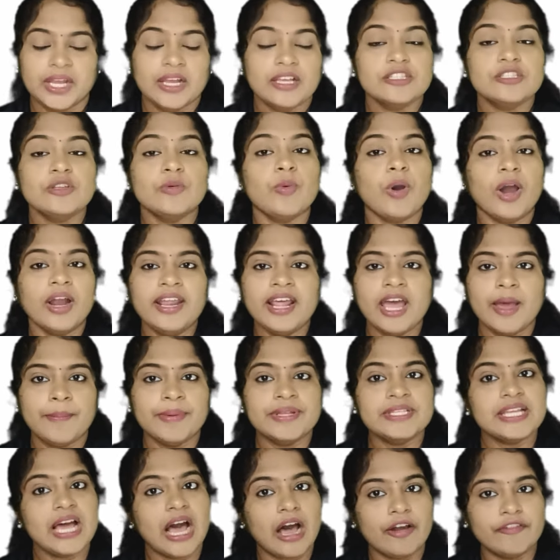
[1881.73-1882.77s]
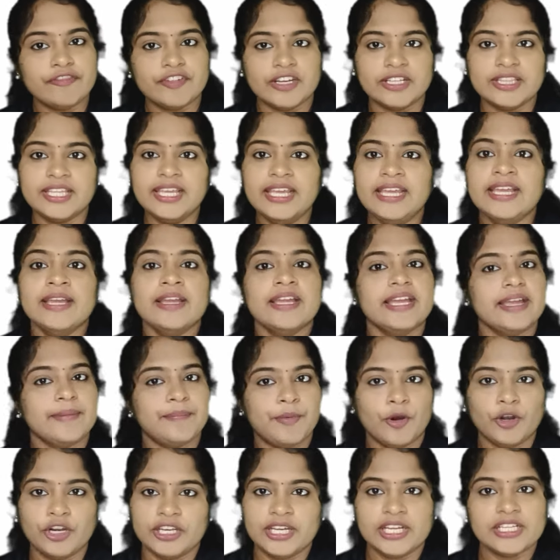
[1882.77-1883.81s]
So what happens after the
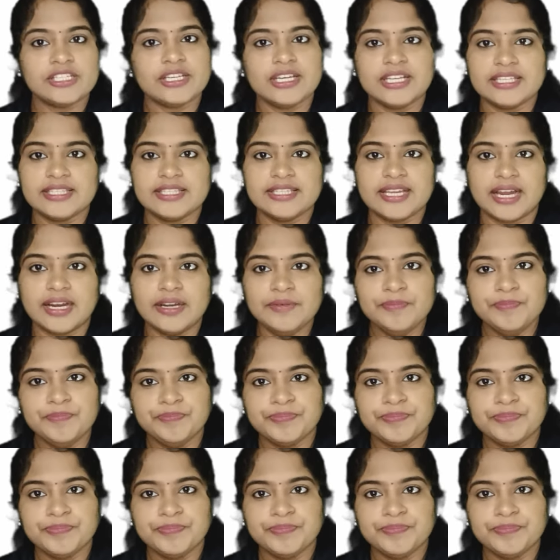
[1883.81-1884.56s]
pollination is done?